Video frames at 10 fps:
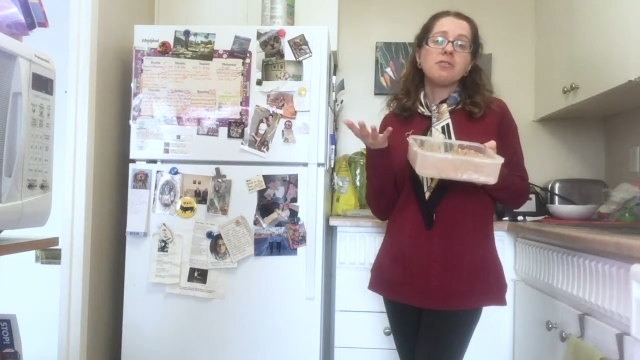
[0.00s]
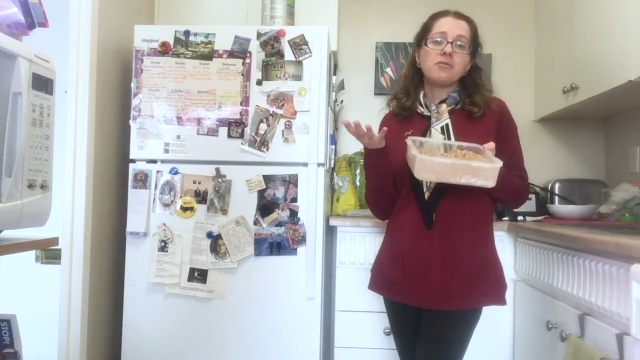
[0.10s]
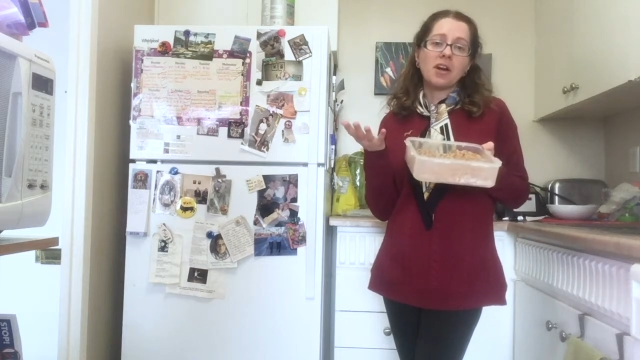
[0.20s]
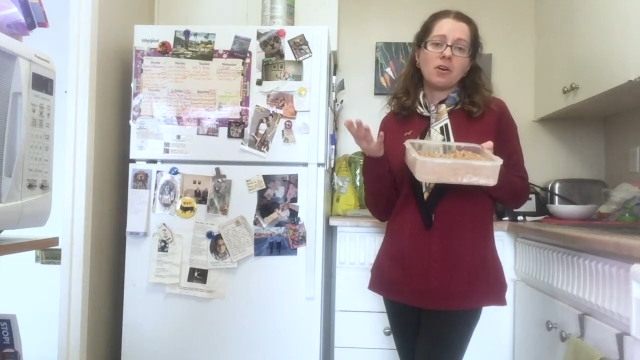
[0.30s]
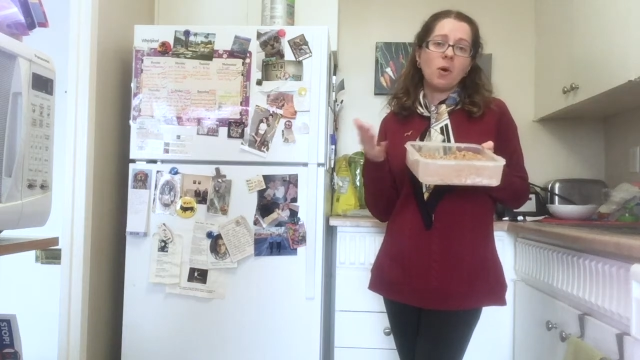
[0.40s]
the
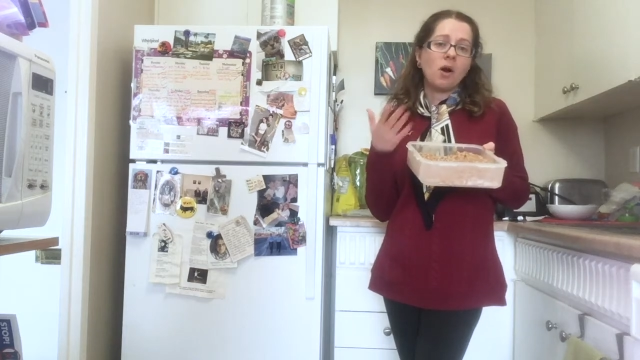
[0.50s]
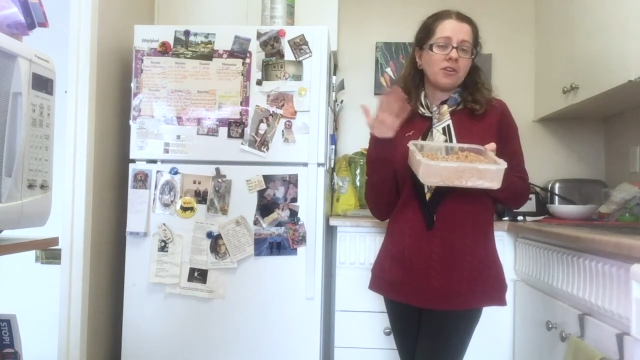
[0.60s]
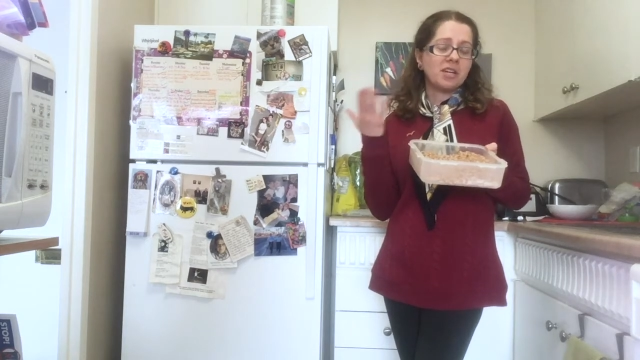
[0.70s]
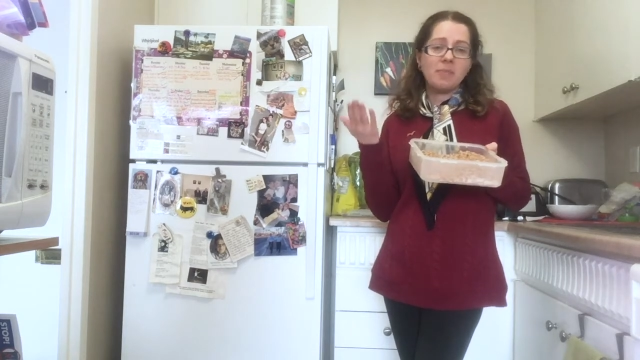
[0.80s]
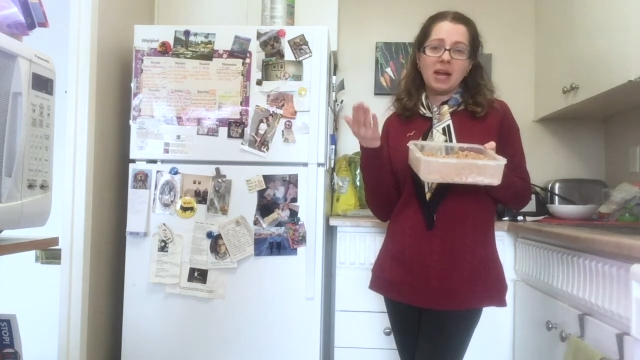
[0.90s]
farro
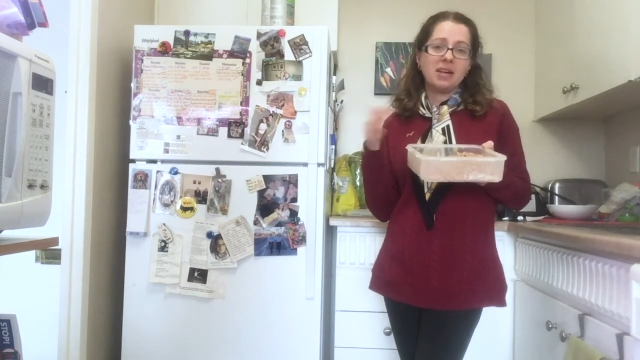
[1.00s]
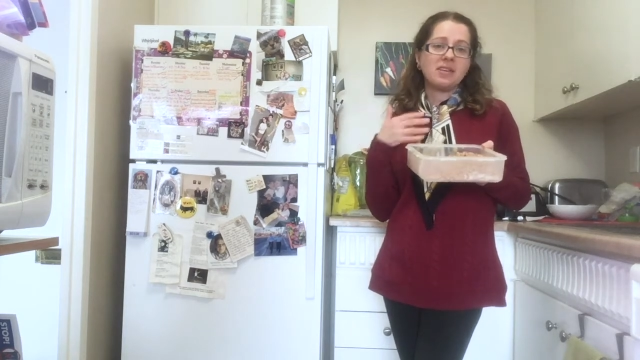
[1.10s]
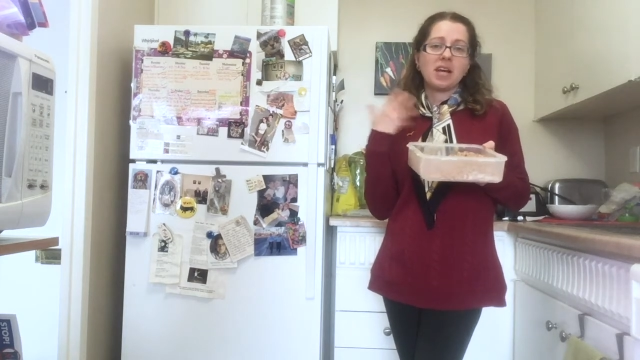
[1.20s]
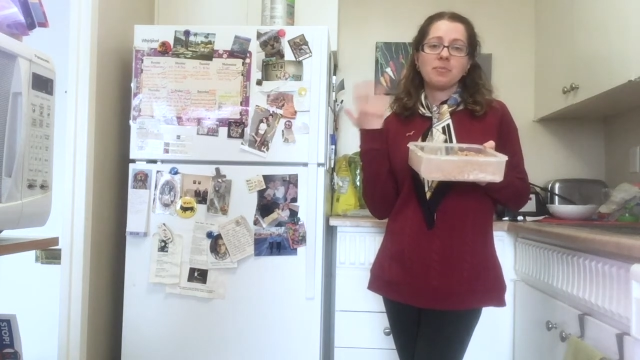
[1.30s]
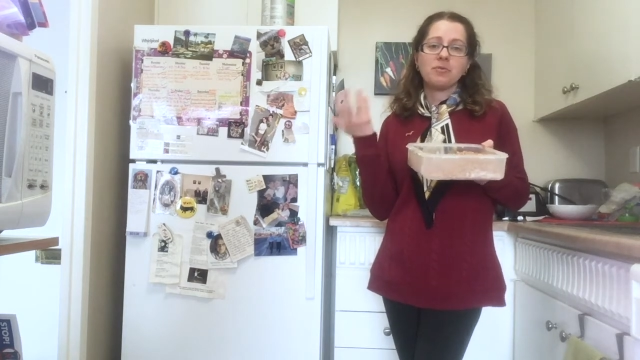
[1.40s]
already made
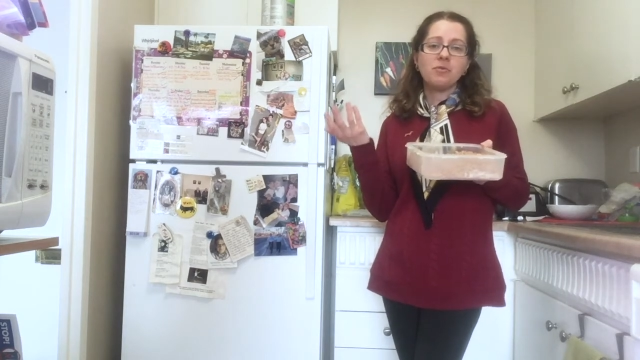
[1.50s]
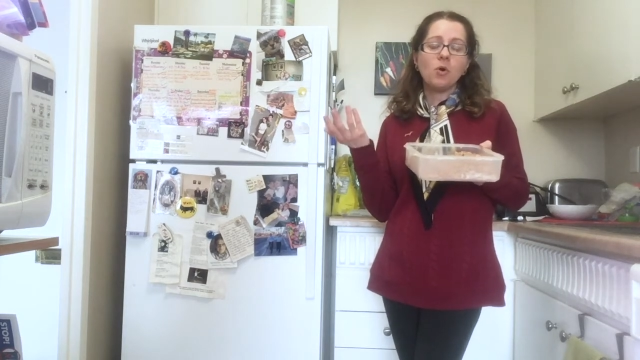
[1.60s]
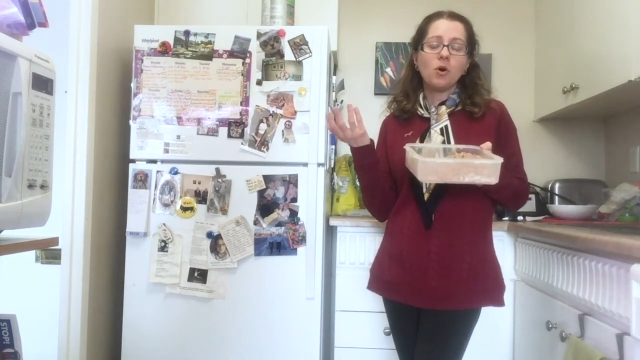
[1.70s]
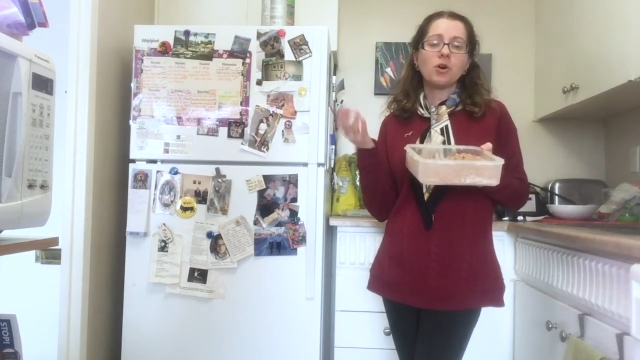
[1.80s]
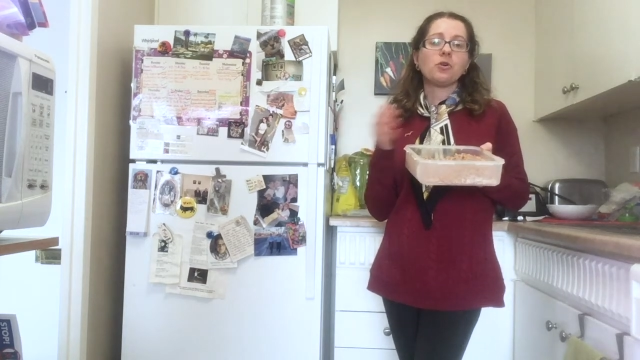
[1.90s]
the night
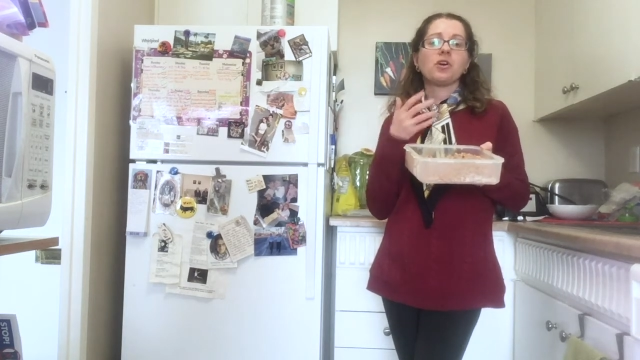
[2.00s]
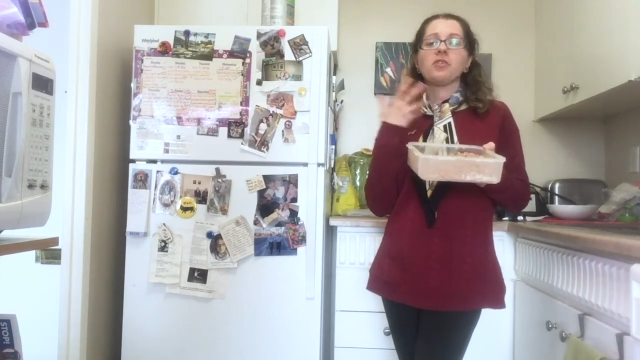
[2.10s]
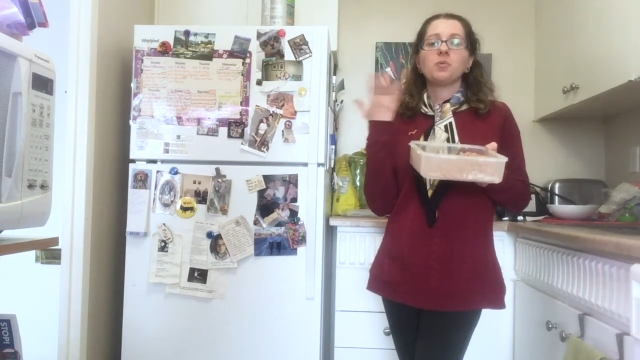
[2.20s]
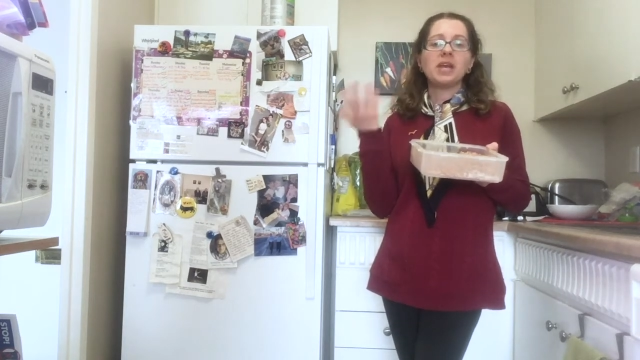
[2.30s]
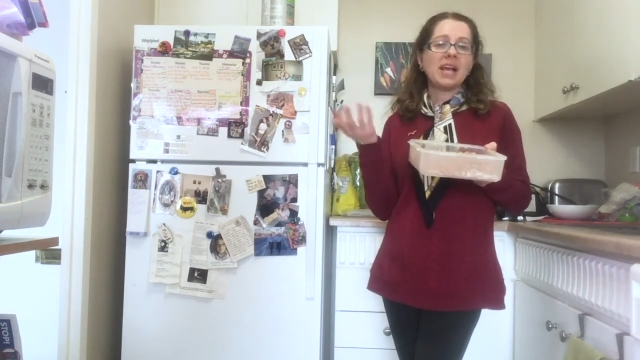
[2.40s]
before or on
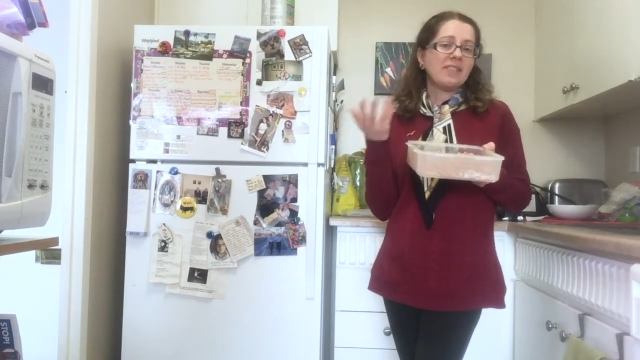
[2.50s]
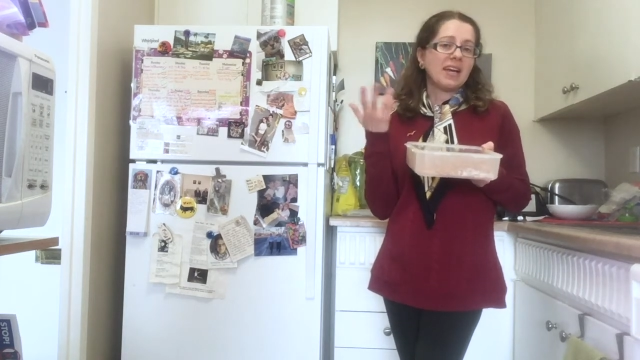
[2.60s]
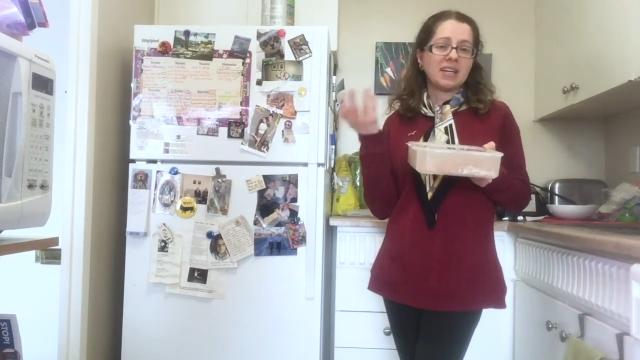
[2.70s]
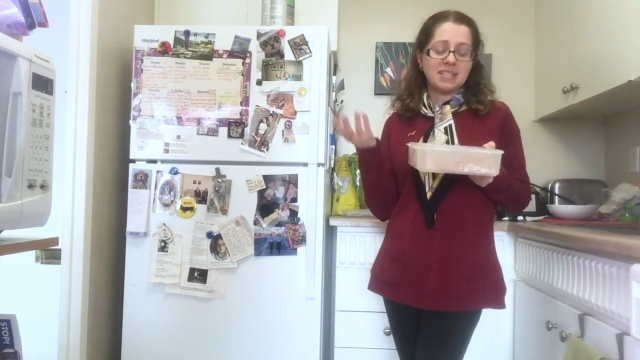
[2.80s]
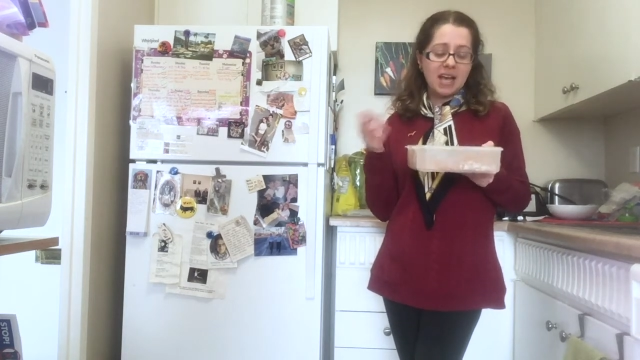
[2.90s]
the weekend,
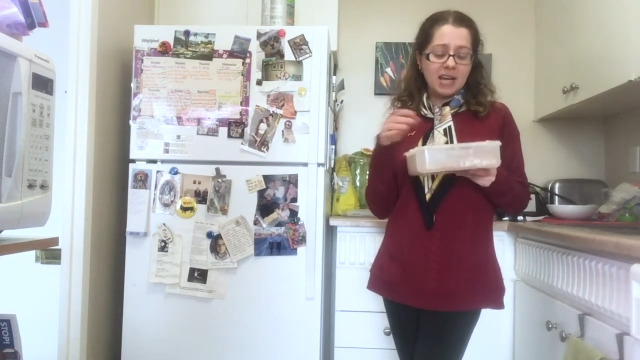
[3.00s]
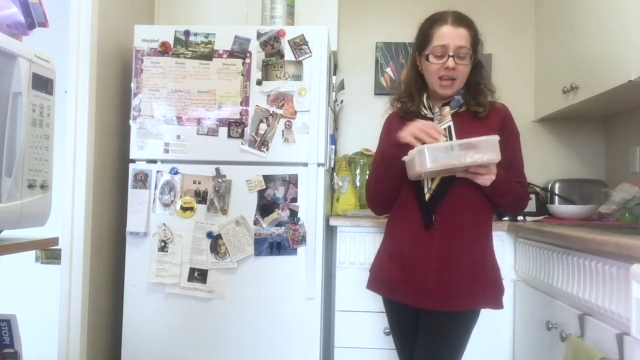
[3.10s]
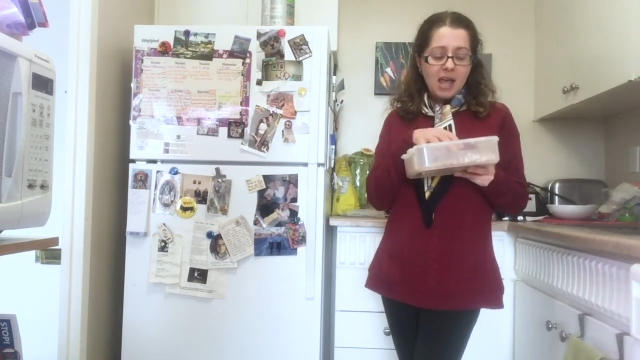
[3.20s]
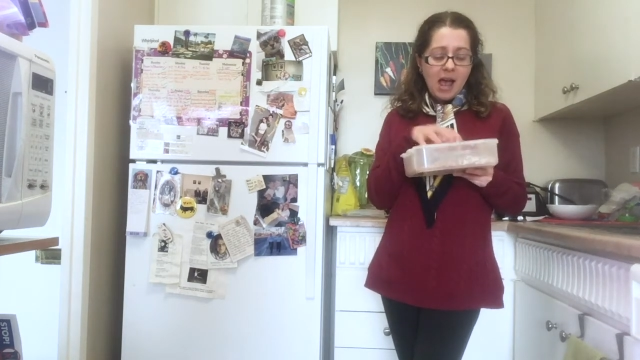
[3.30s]
like I said.